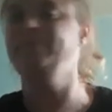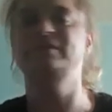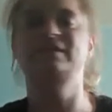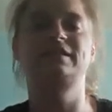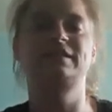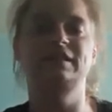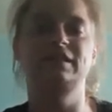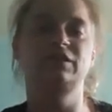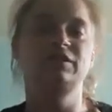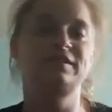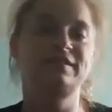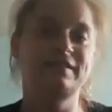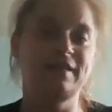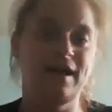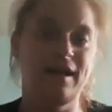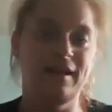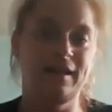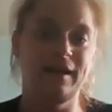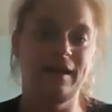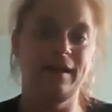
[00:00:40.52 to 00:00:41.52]
still
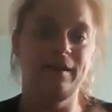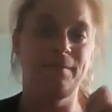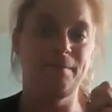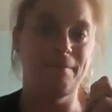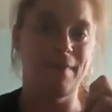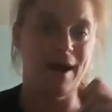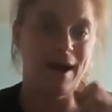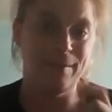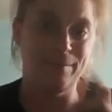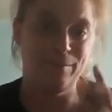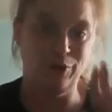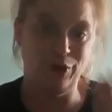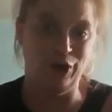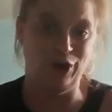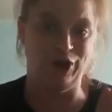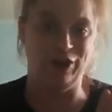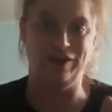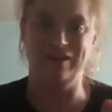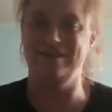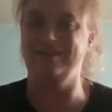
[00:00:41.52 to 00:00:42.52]
selling my
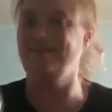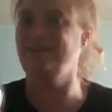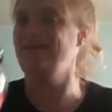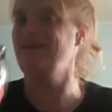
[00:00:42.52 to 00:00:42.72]
book.